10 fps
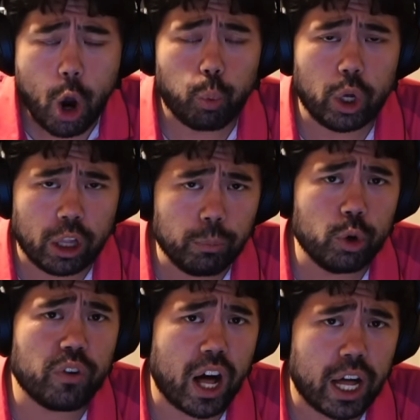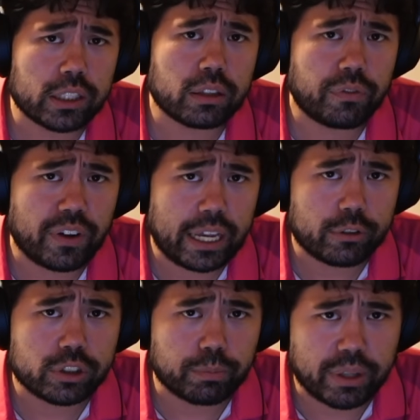will move on to the
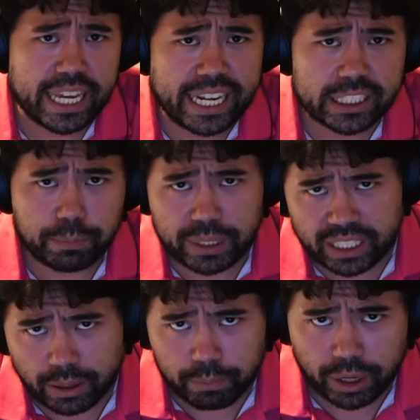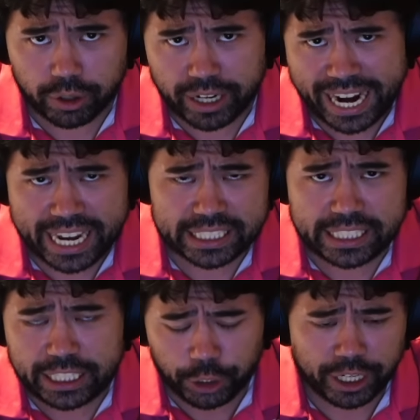finals to play against Peanut Butter
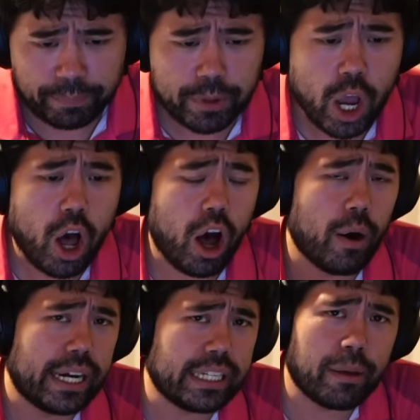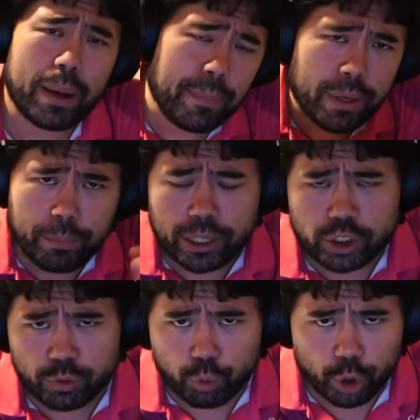and Geary. All right, now it might be a
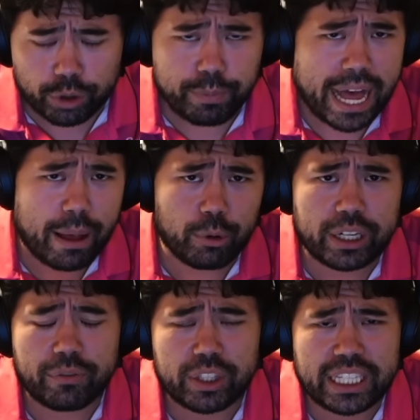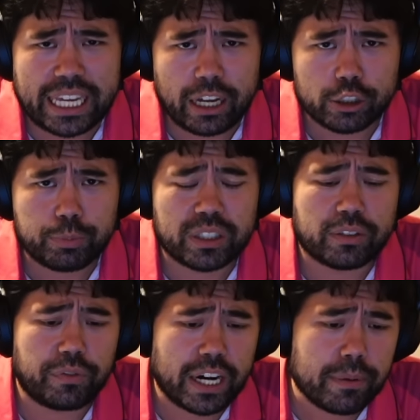bunch of word babble and everything else, but it's
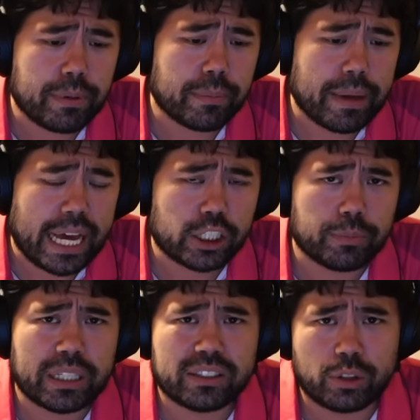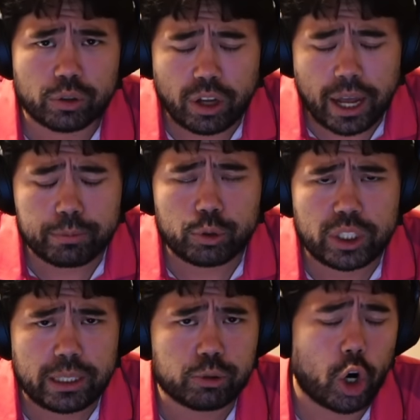a very big matchup as the top two
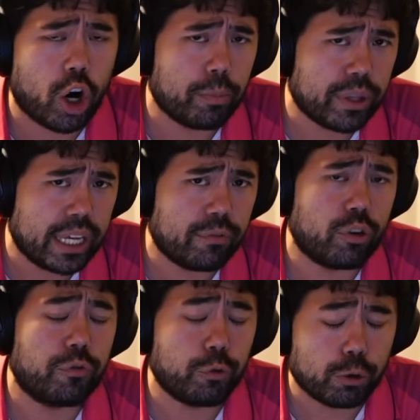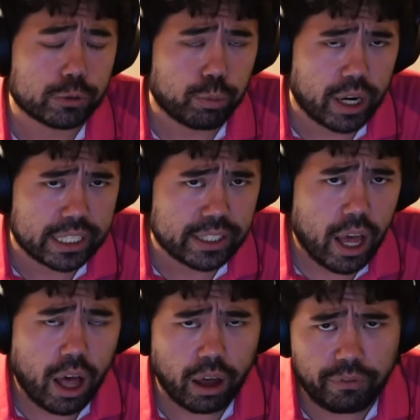teams are playing for a first prize
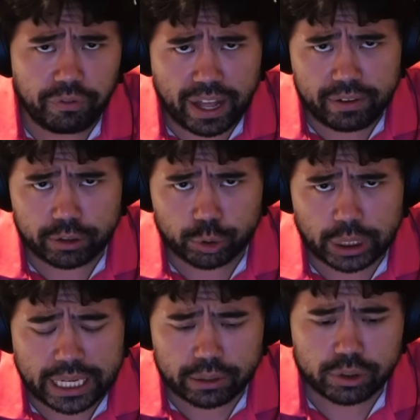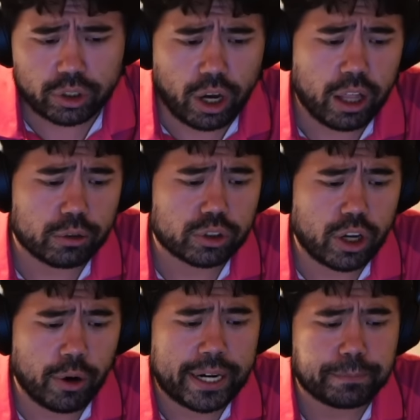of $500,000.
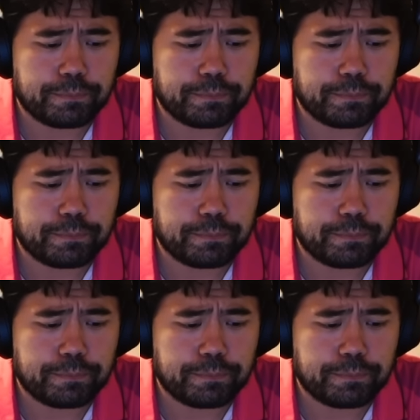All right.